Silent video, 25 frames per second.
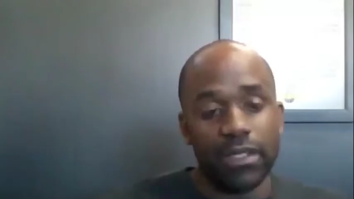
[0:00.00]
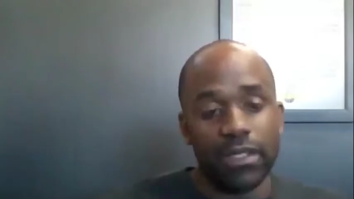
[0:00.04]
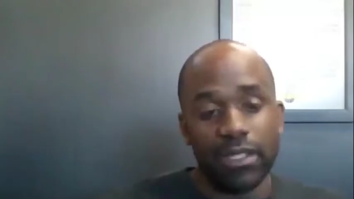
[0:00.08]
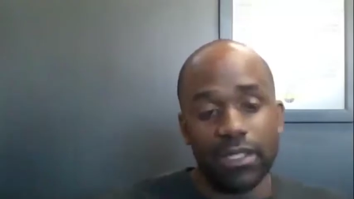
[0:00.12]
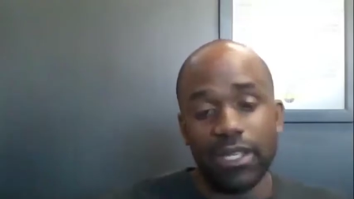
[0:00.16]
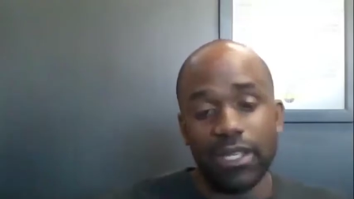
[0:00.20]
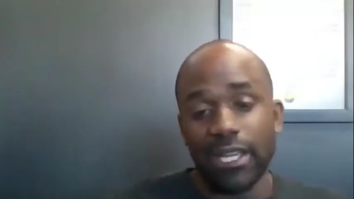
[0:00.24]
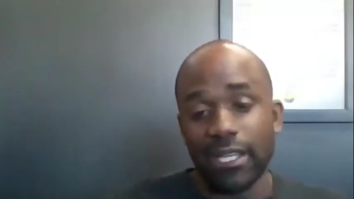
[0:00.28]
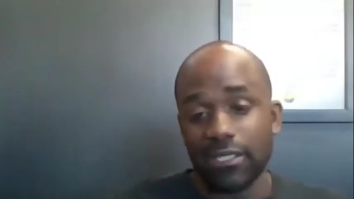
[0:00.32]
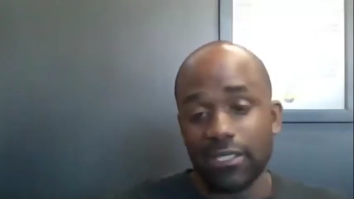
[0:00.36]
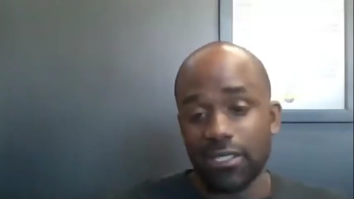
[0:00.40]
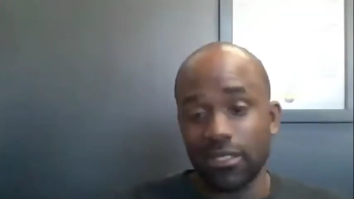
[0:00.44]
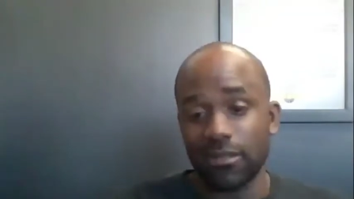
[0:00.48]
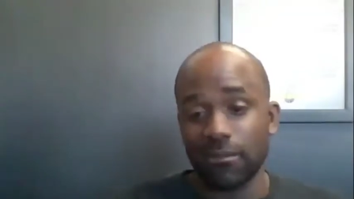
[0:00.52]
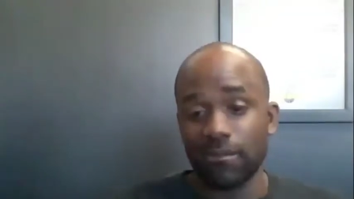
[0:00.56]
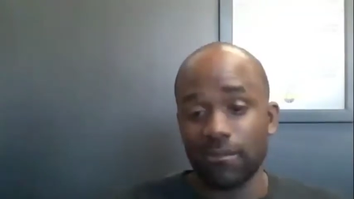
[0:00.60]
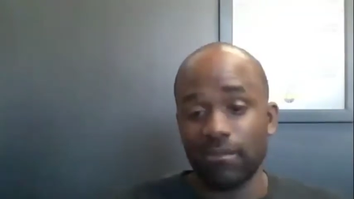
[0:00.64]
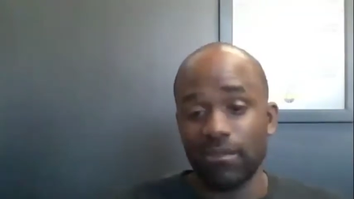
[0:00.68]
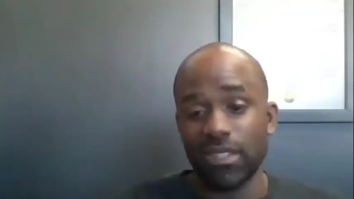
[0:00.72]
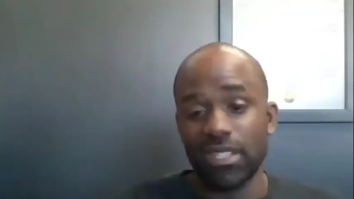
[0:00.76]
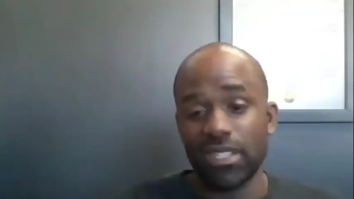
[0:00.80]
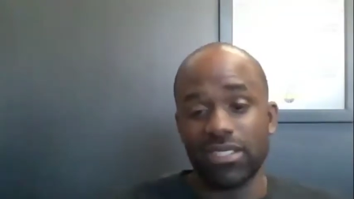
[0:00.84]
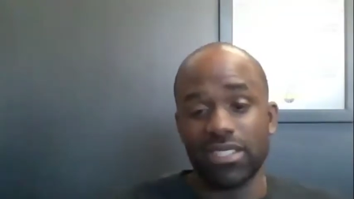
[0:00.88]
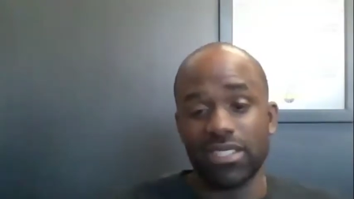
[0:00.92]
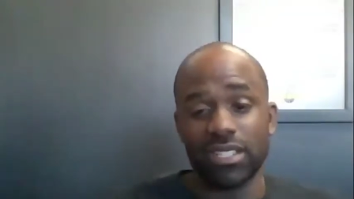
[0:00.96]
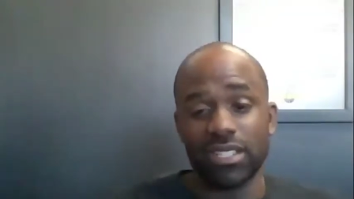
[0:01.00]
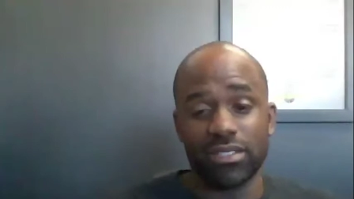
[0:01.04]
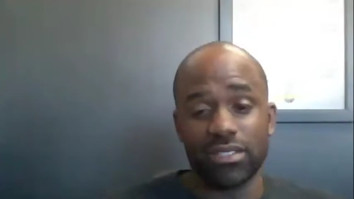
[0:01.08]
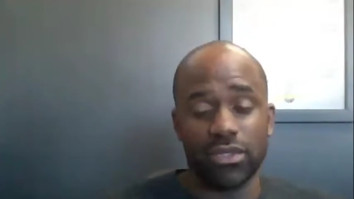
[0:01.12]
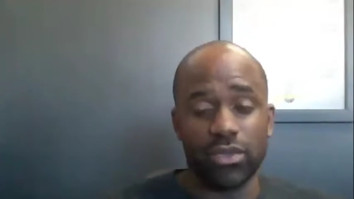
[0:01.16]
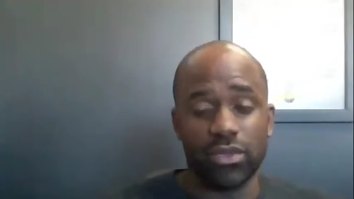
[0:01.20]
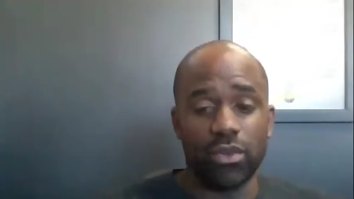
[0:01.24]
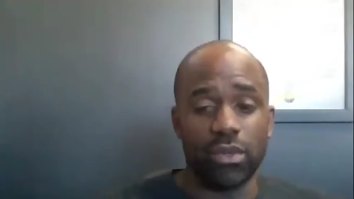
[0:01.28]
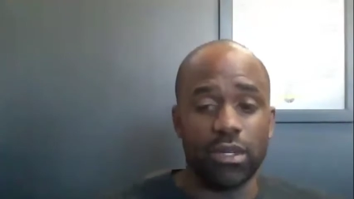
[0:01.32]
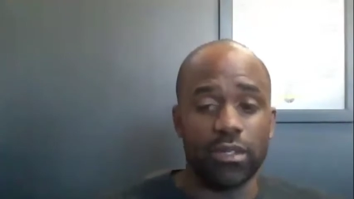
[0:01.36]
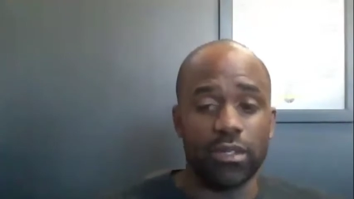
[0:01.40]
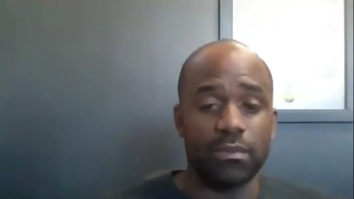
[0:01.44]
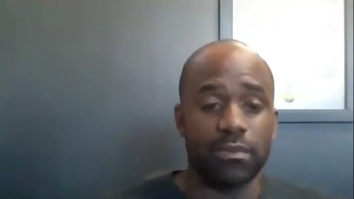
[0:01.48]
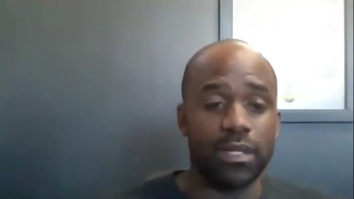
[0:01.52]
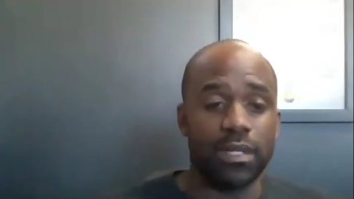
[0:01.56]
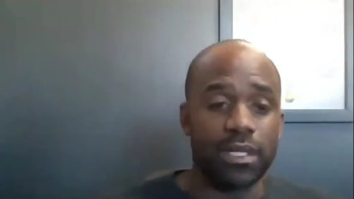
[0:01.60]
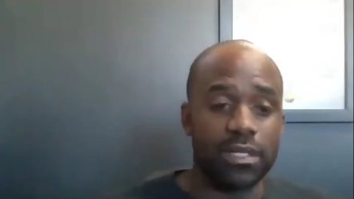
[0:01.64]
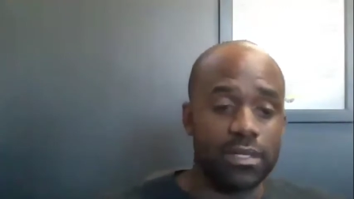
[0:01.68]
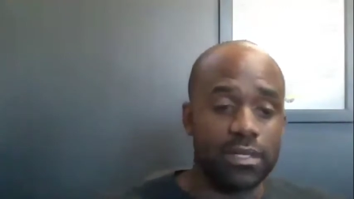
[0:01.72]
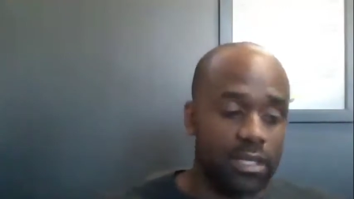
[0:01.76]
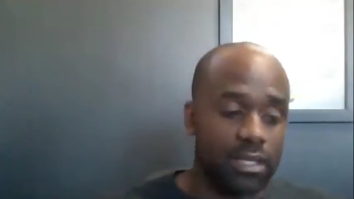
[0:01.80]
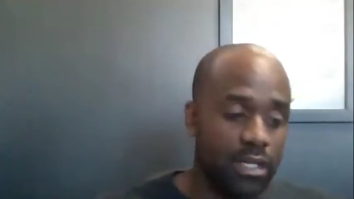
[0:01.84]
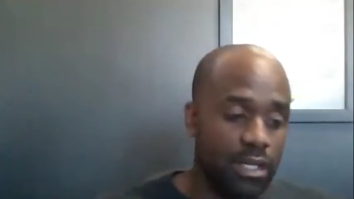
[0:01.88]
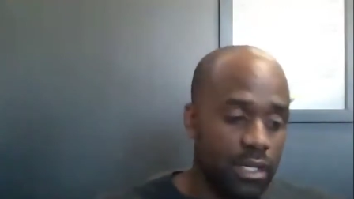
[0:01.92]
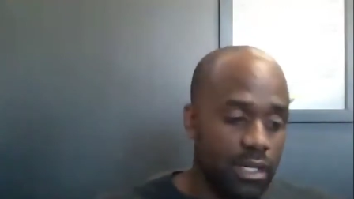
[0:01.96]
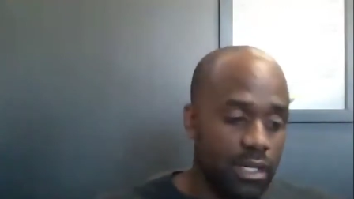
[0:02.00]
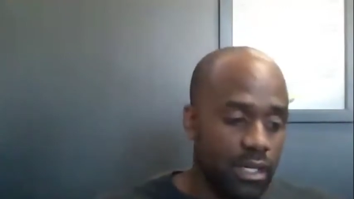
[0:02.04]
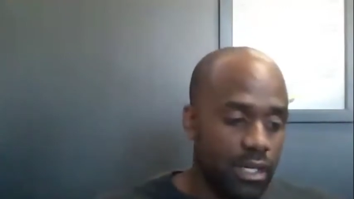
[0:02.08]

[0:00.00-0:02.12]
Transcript: the next six to twelve months,